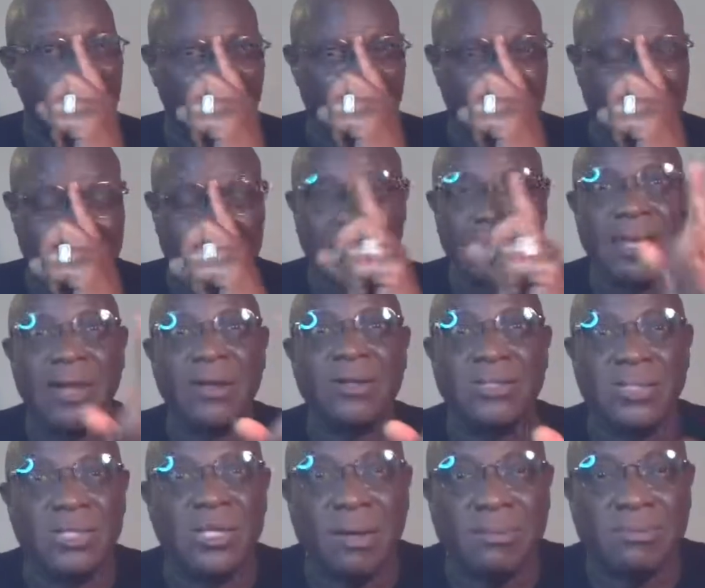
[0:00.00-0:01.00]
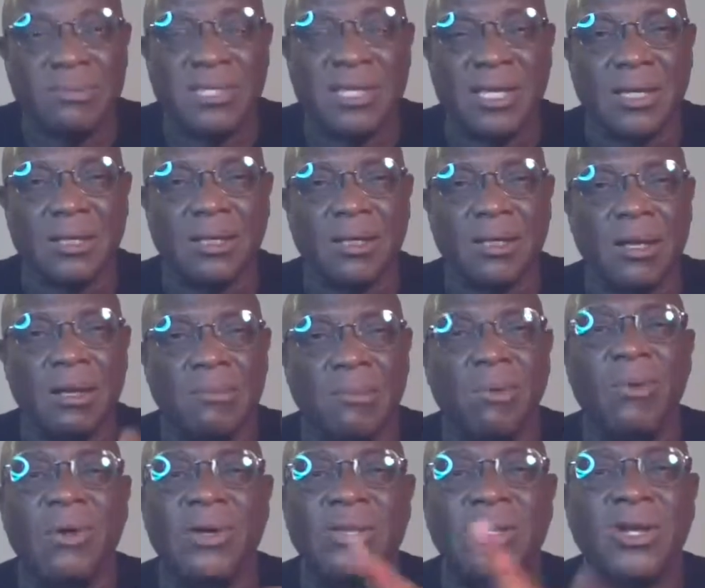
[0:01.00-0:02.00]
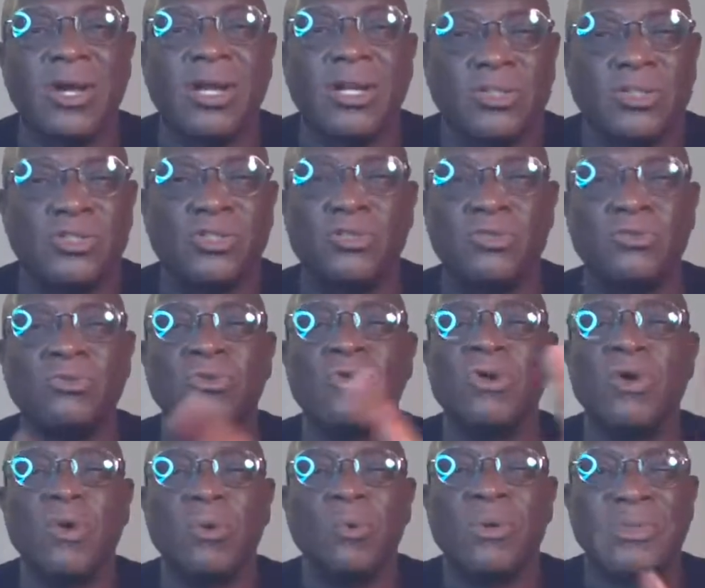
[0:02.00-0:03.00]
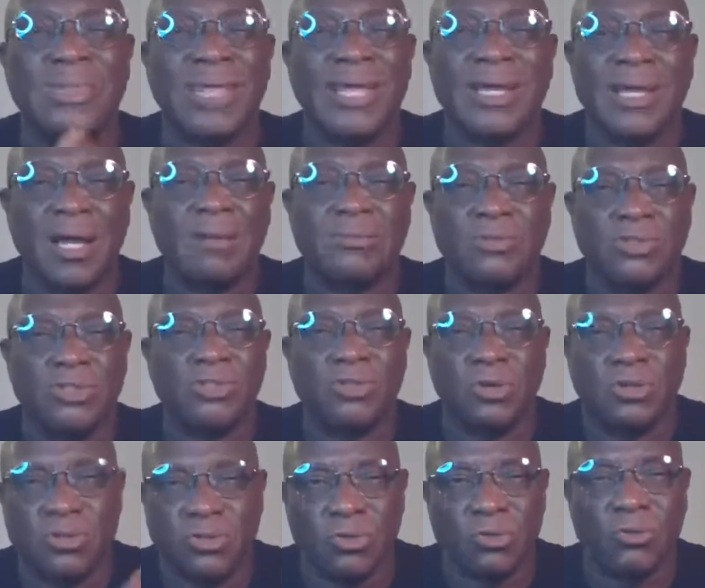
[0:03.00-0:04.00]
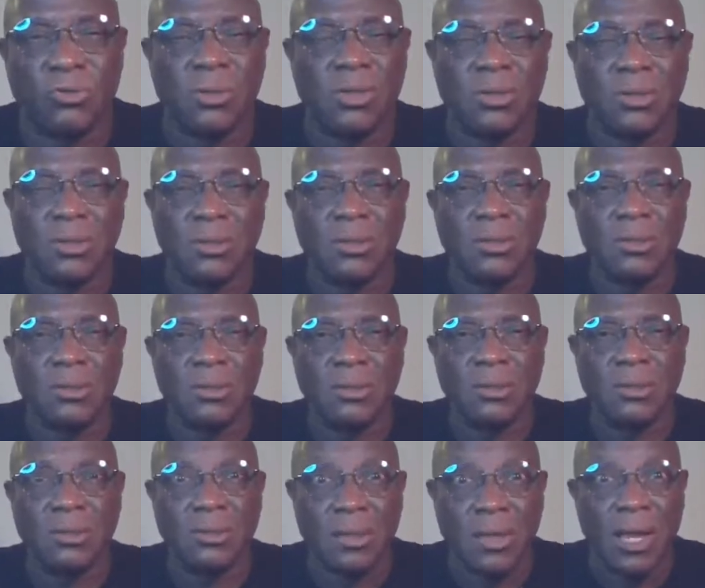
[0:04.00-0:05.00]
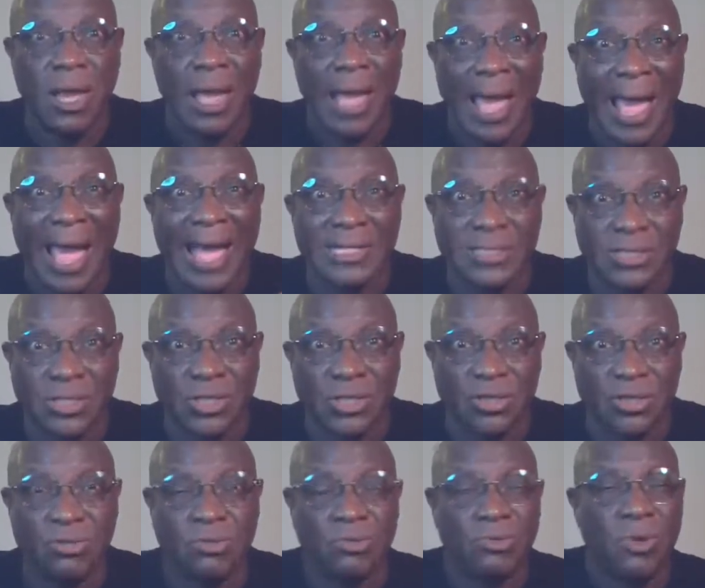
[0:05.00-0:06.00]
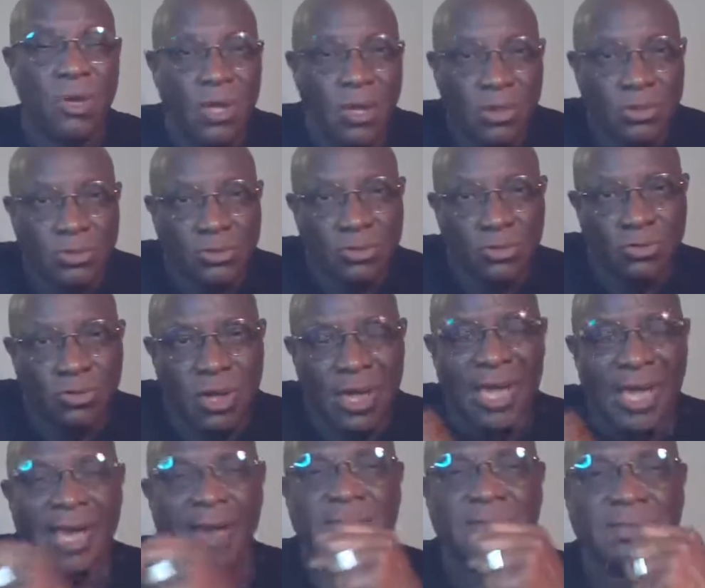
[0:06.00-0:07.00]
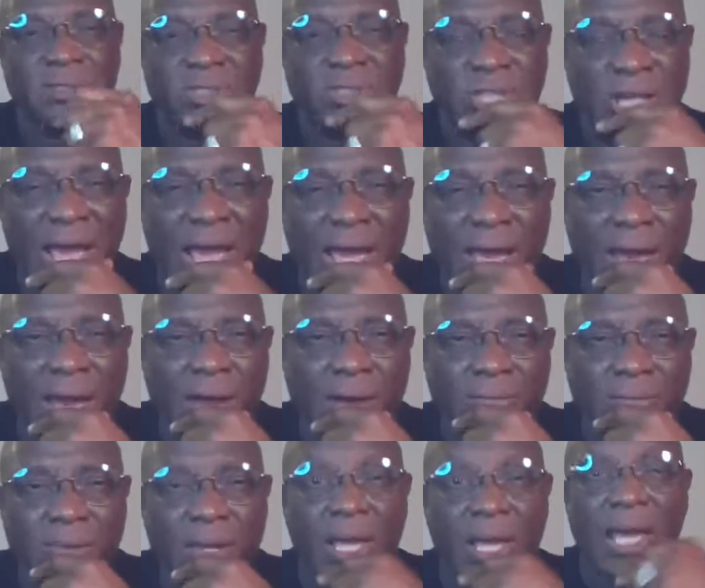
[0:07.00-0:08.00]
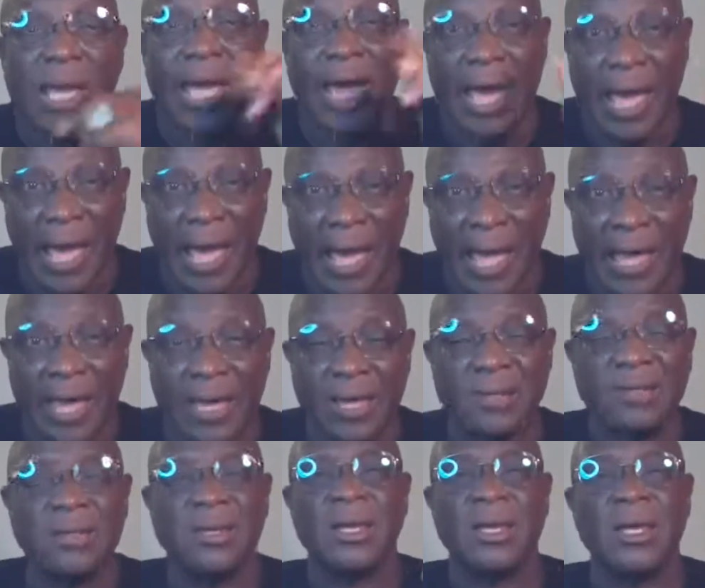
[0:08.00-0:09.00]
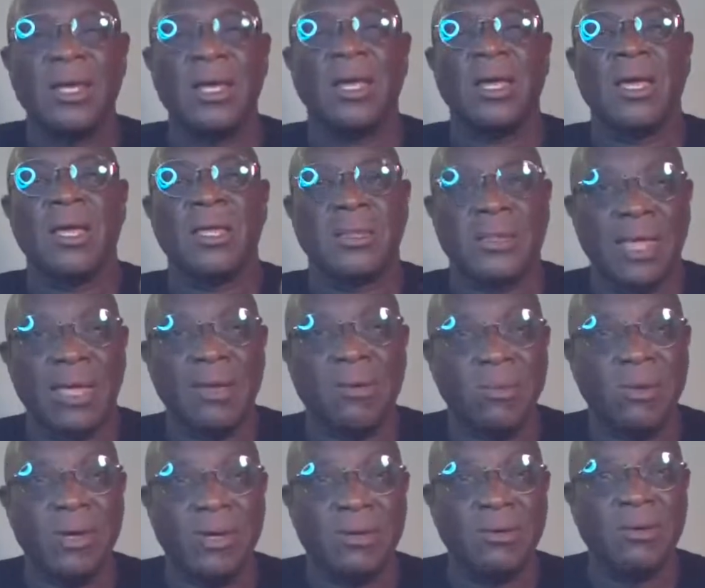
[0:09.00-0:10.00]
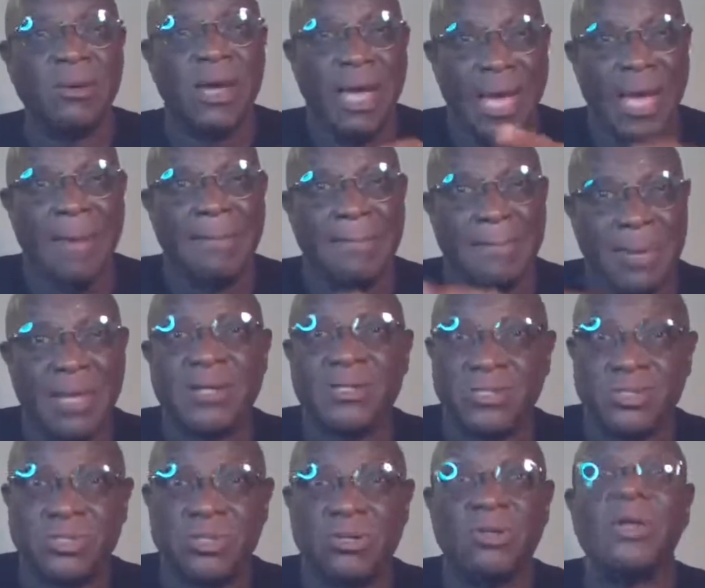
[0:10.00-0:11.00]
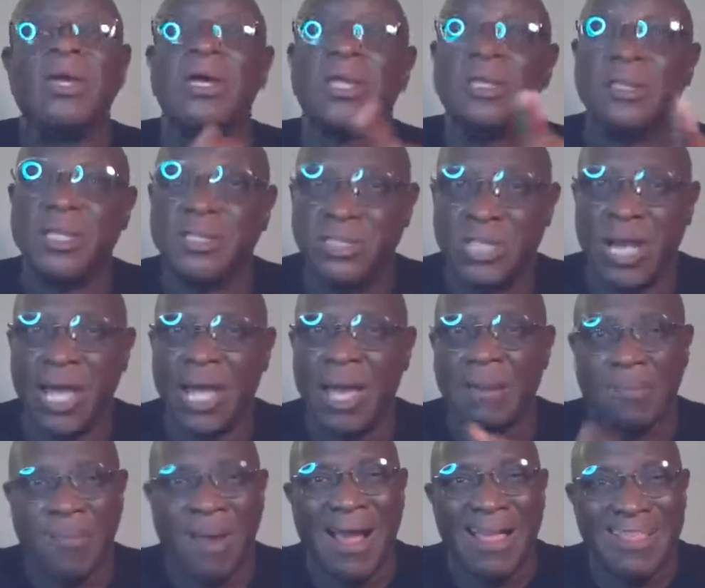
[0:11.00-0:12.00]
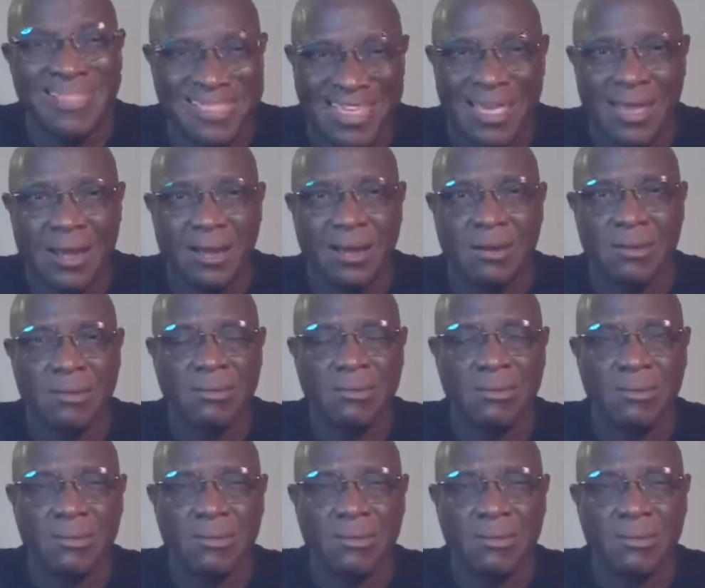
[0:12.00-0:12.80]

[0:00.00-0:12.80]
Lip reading: They say there's an uptick. But what are you going to do when they come to your door asking you, do you have the jab? And they will administer the jab right there.